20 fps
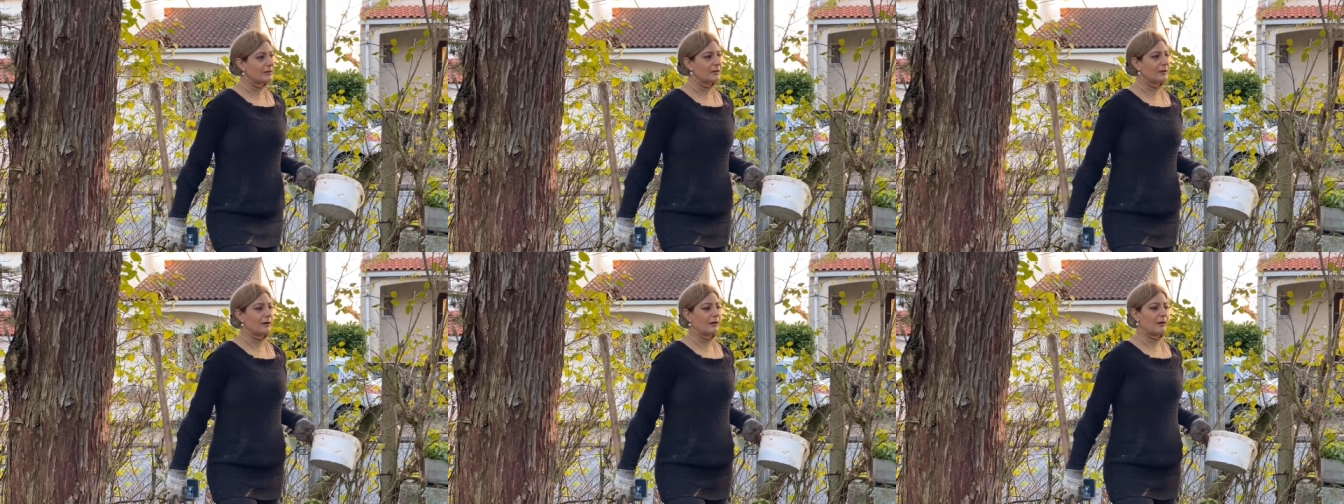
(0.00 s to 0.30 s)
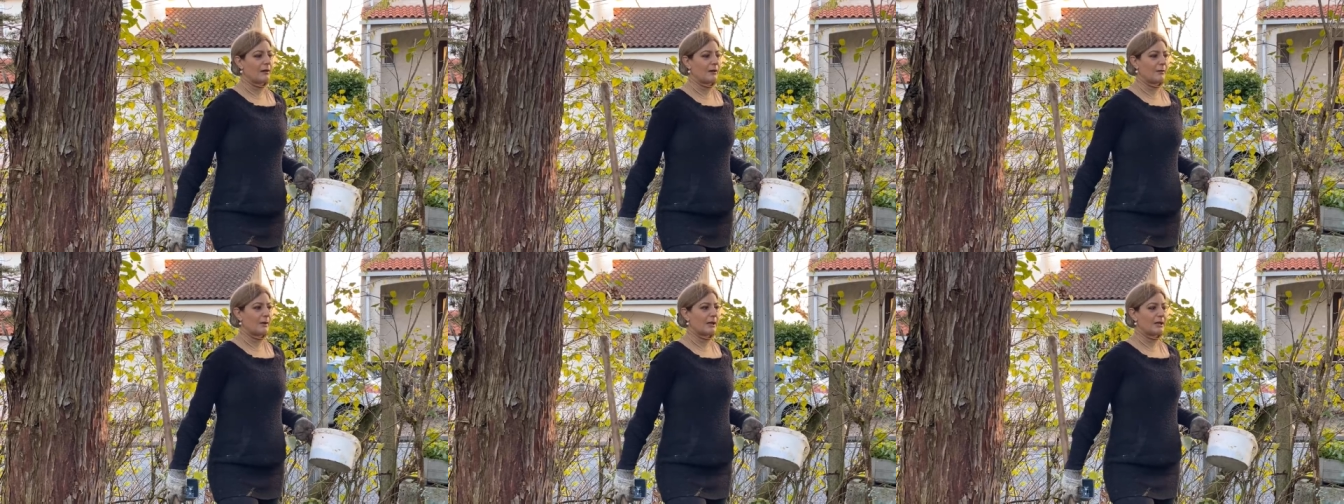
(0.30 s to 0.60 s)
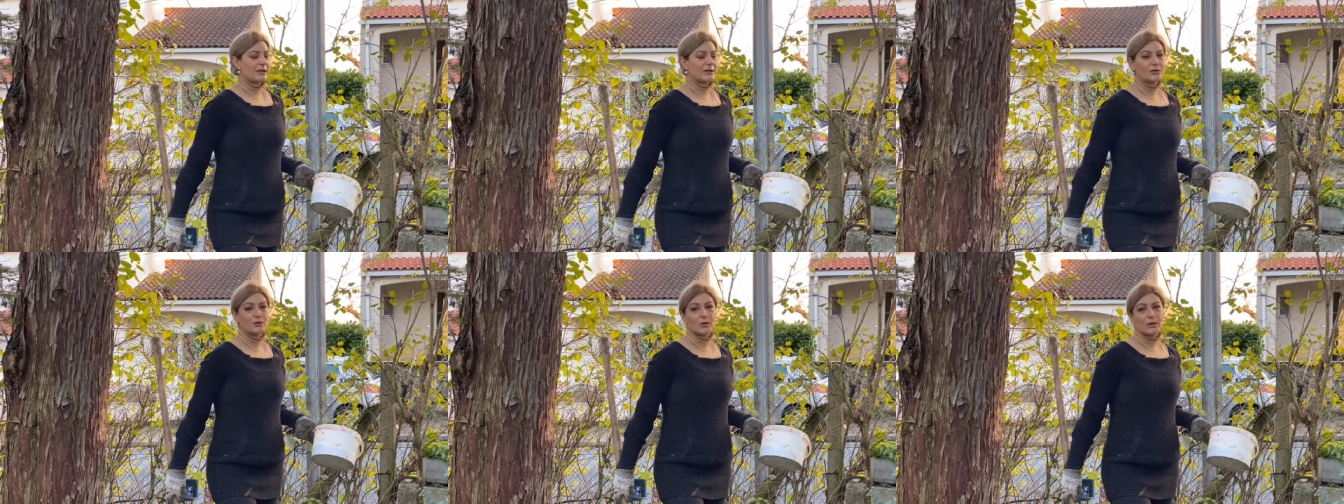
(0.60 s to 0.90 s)
um, and
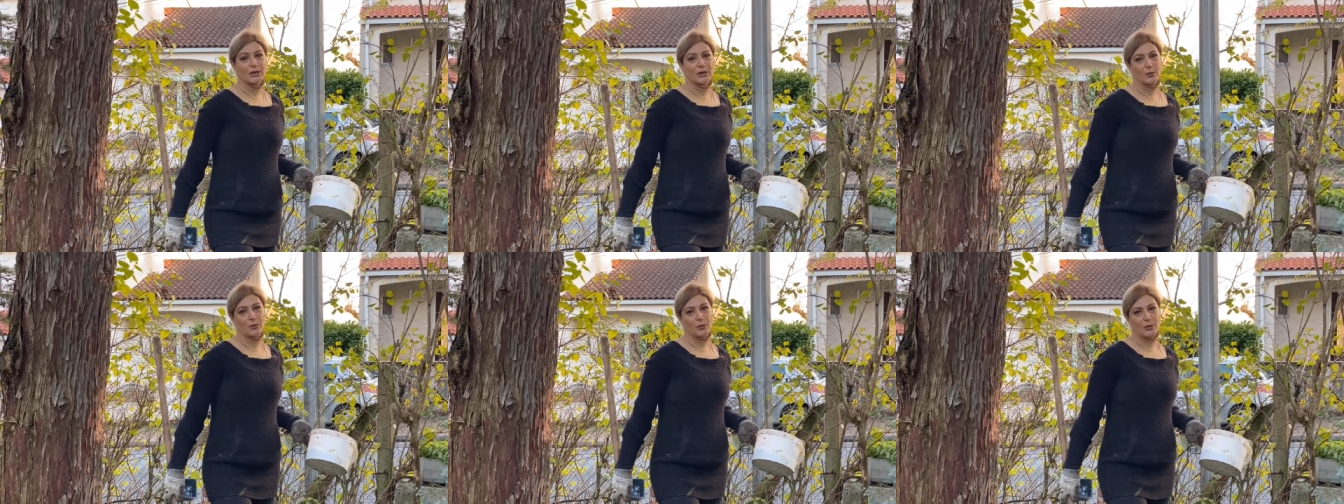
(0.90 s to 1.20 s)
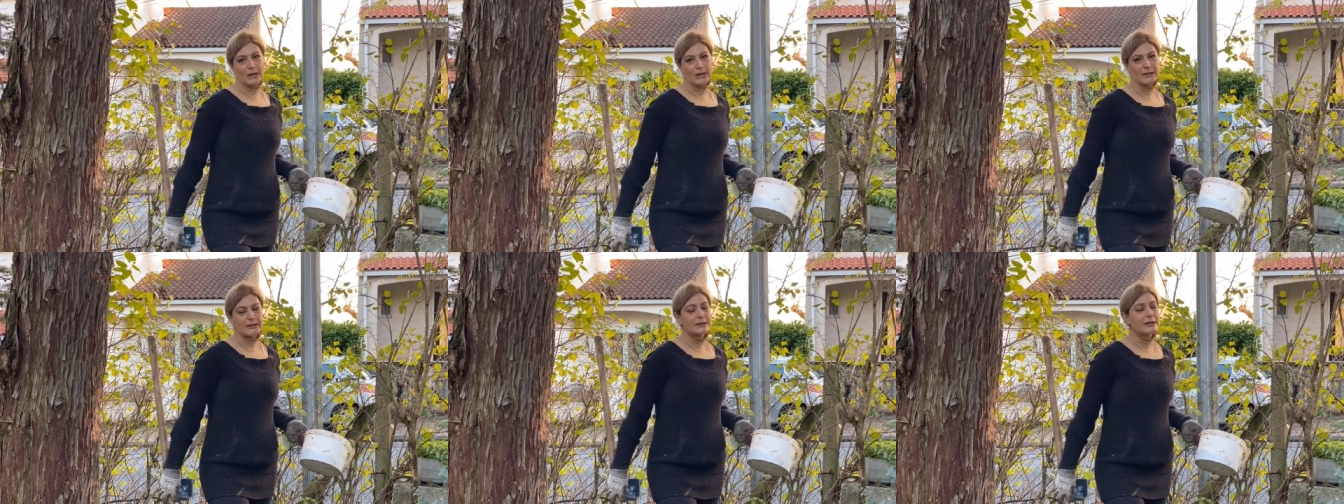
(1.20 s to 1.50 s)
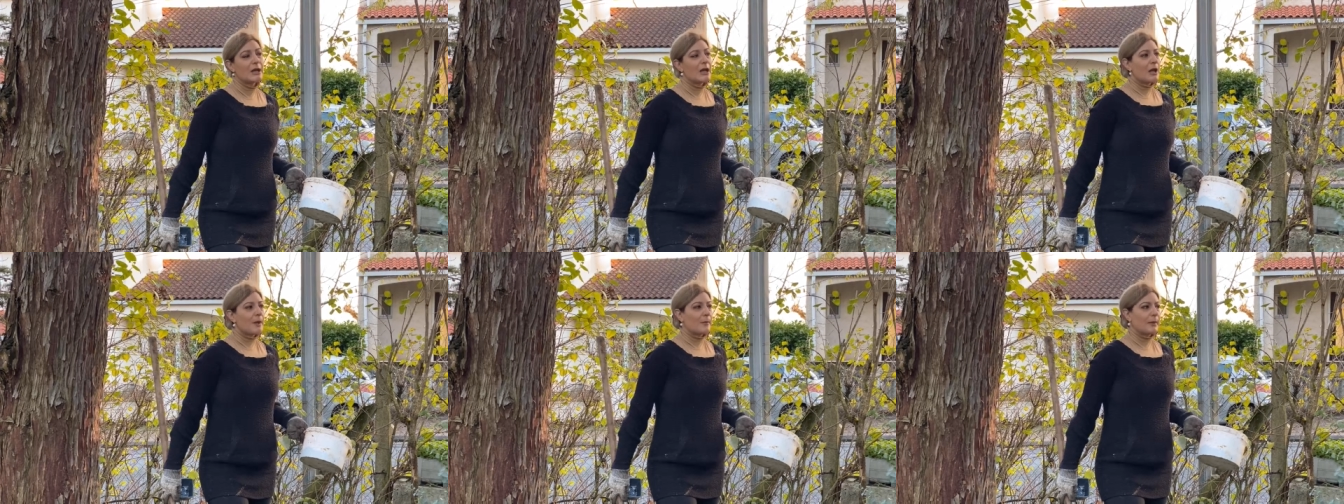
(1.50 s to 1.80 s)
it's really wet,
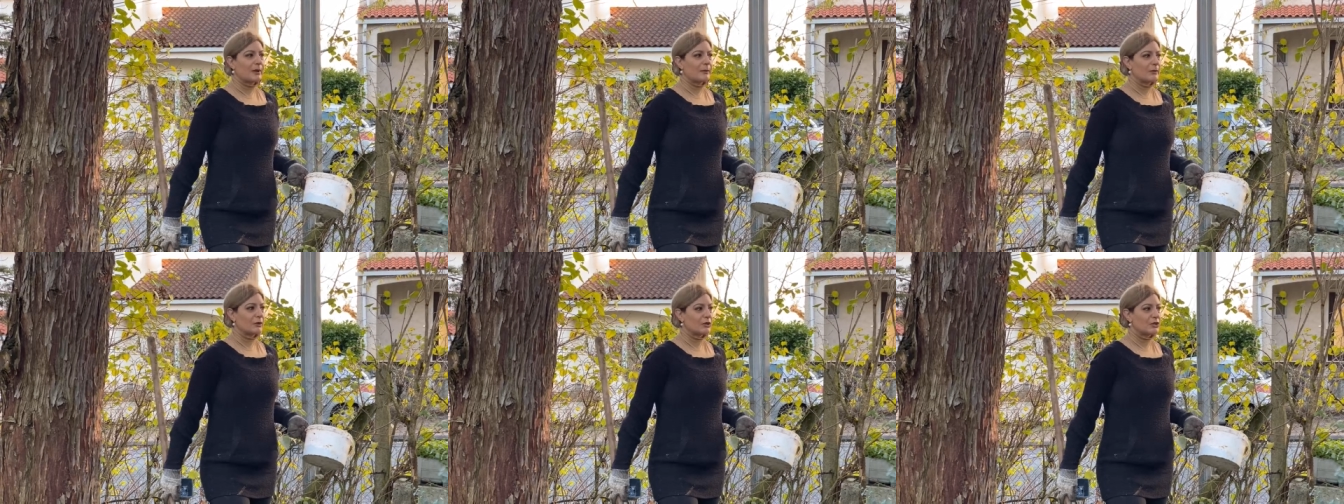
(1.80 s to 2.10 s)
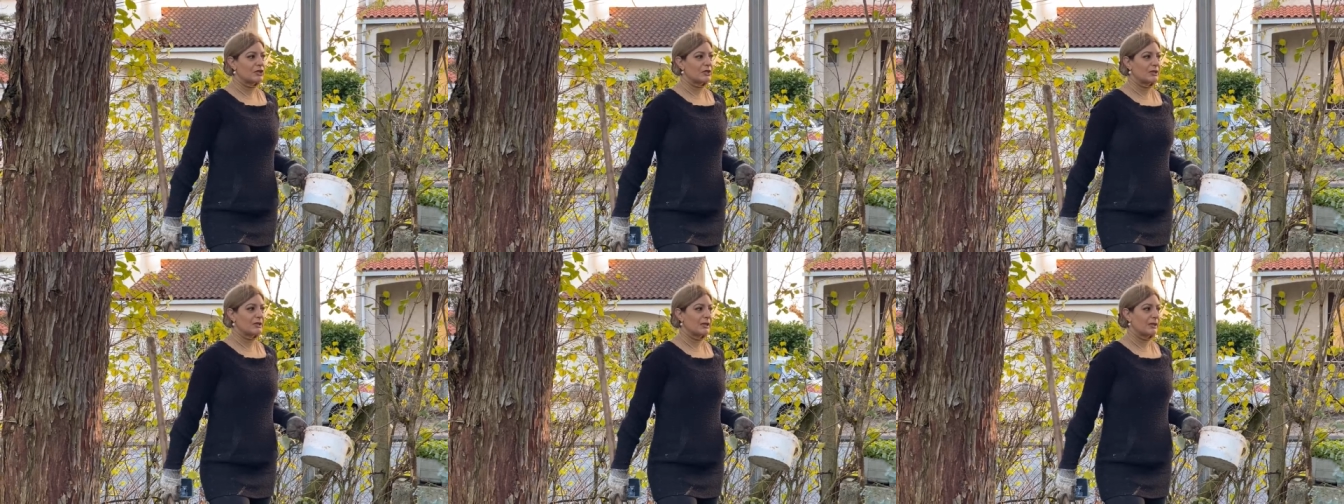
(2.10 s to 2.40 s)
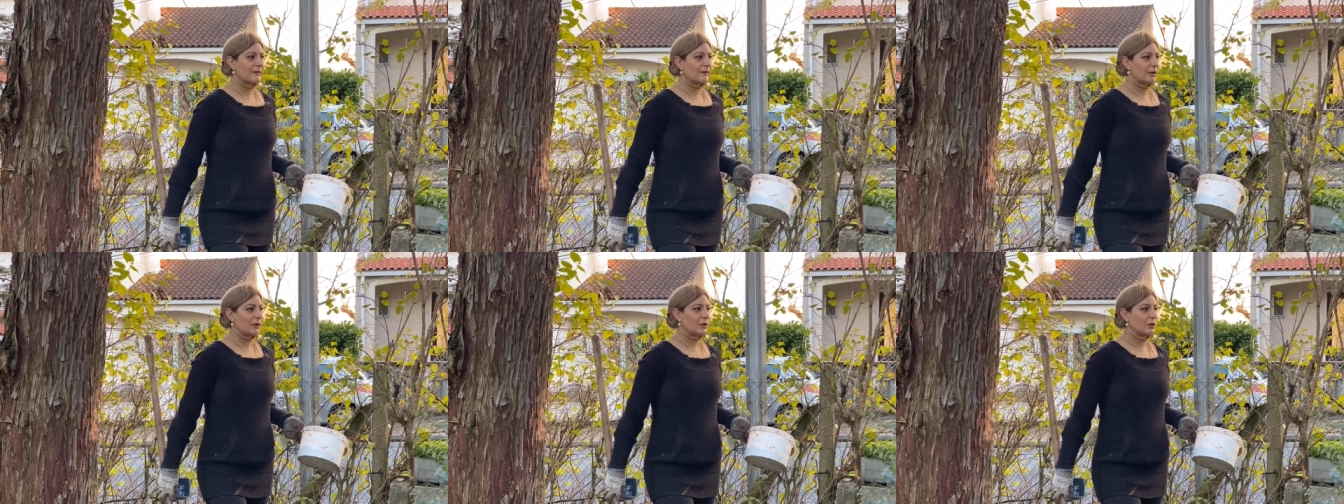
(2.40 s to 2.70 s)
but we'll just
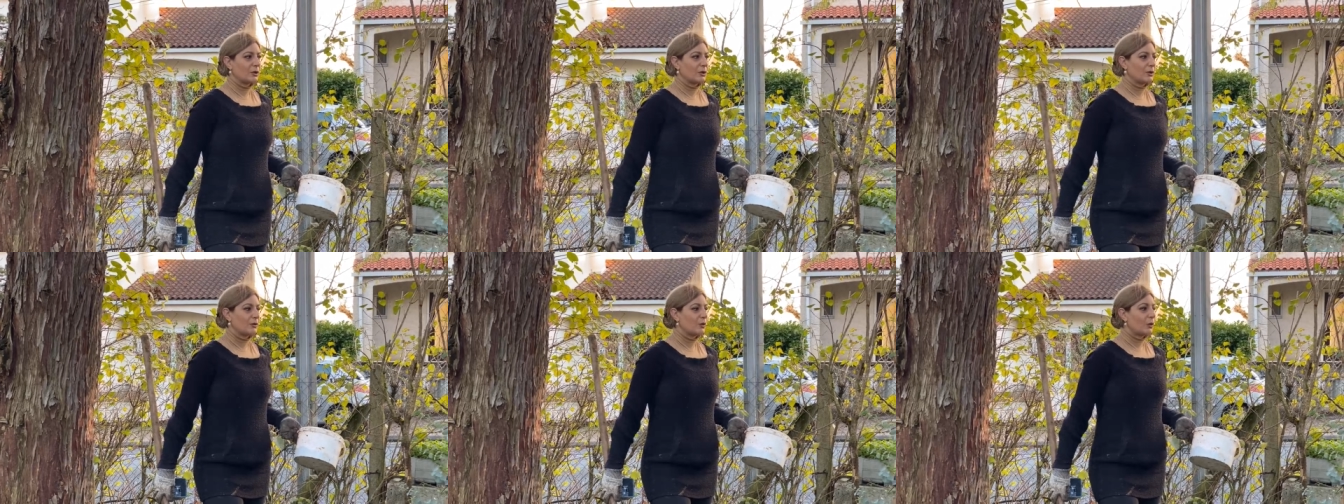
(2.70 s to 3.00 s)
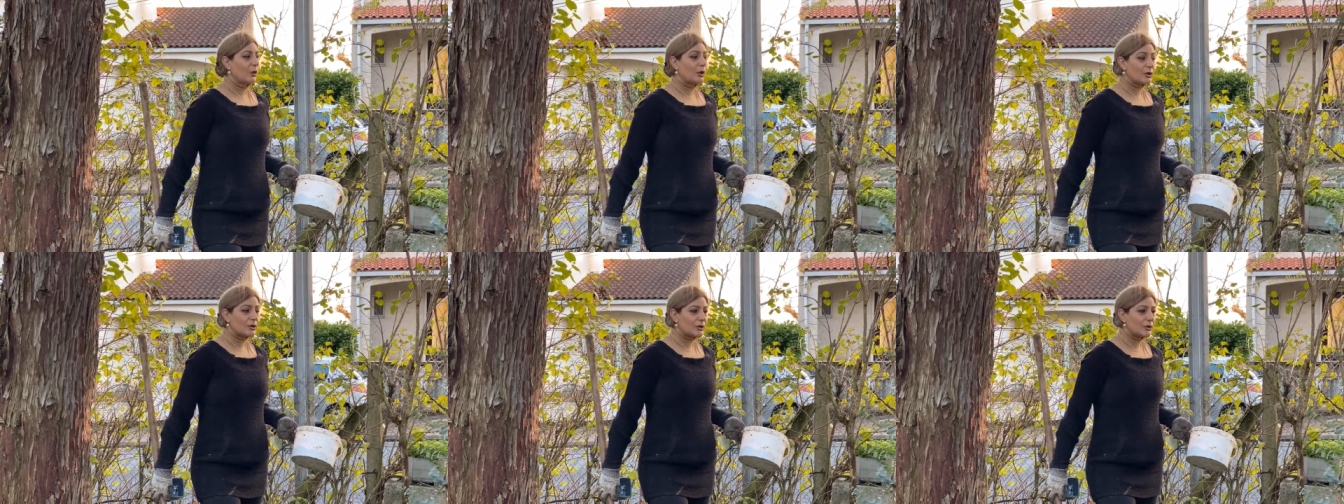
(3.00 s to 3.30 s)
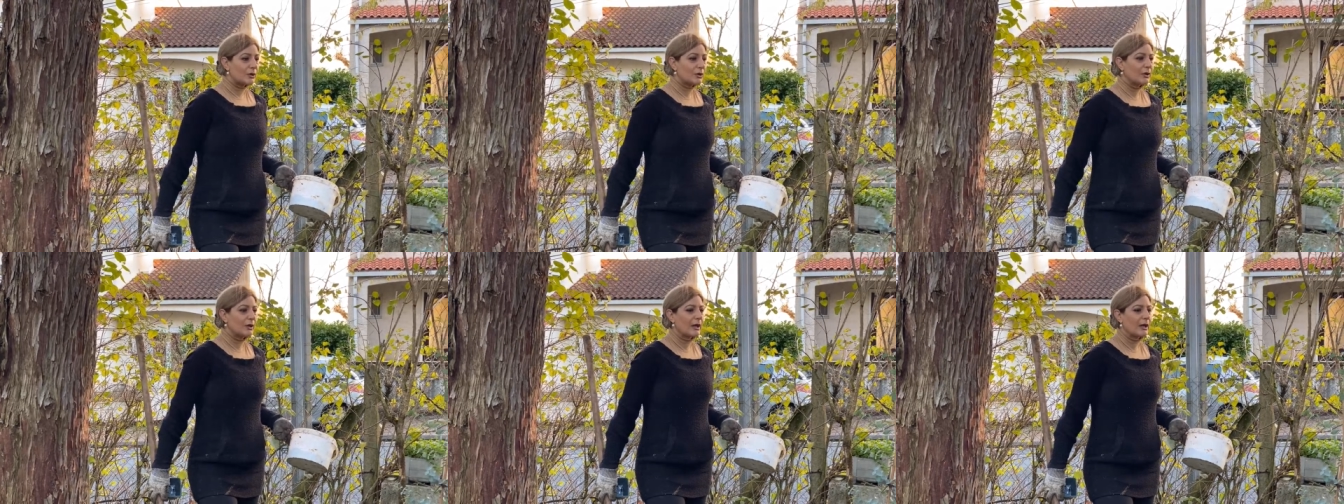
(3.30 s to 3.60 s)
give a good
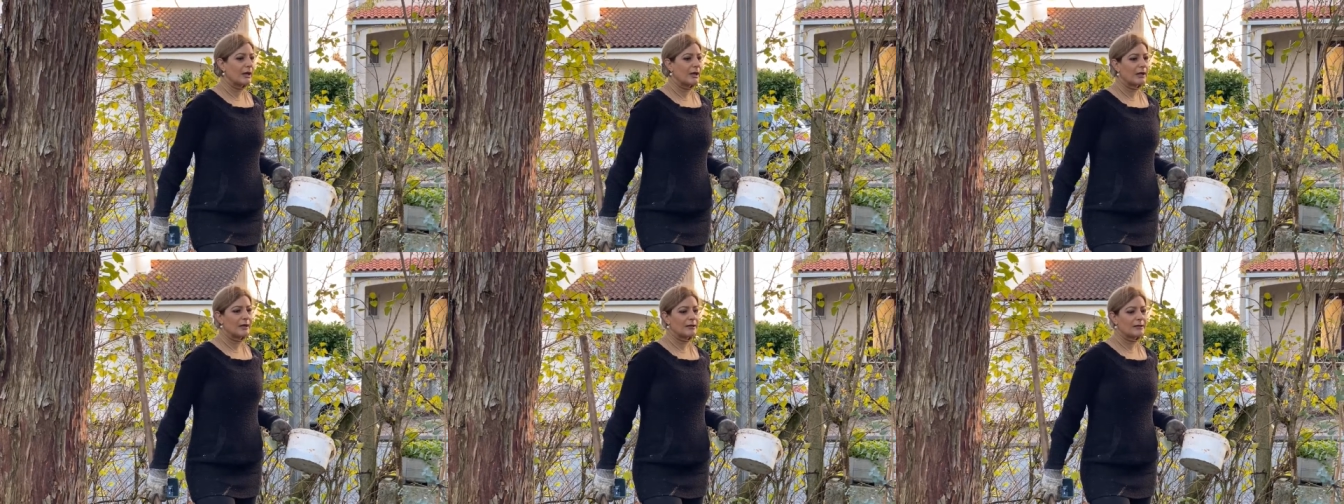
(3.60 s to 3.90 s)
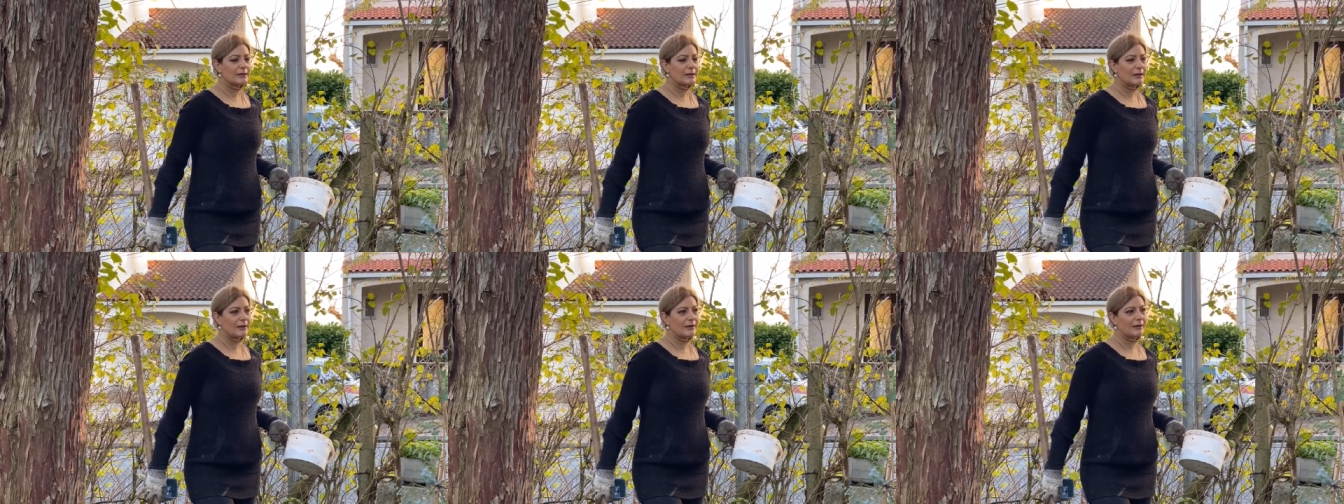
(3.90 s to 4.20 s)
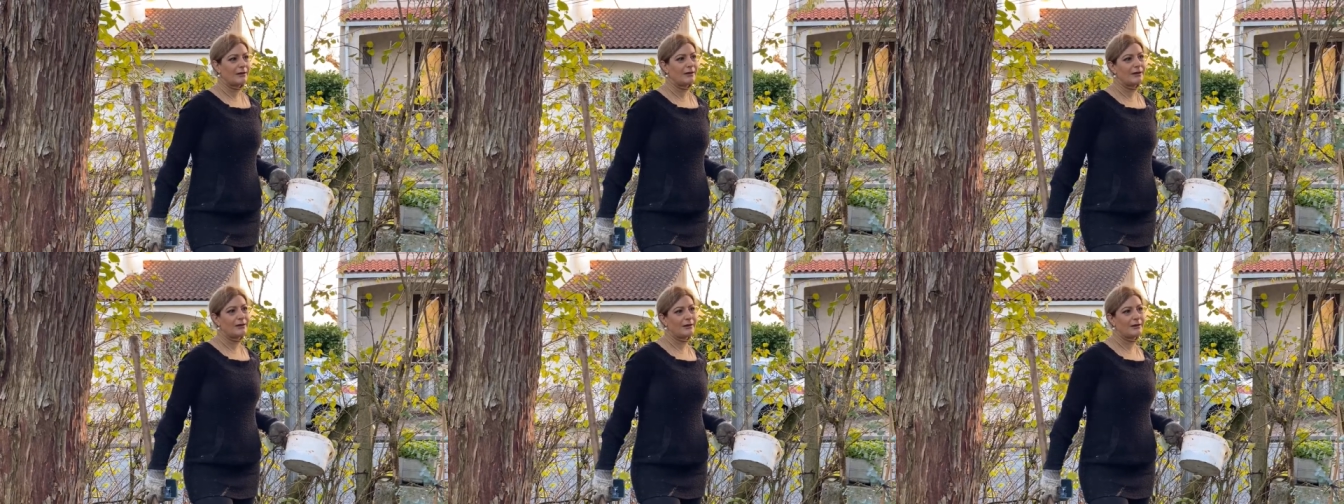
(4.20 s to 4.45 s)
water and uh,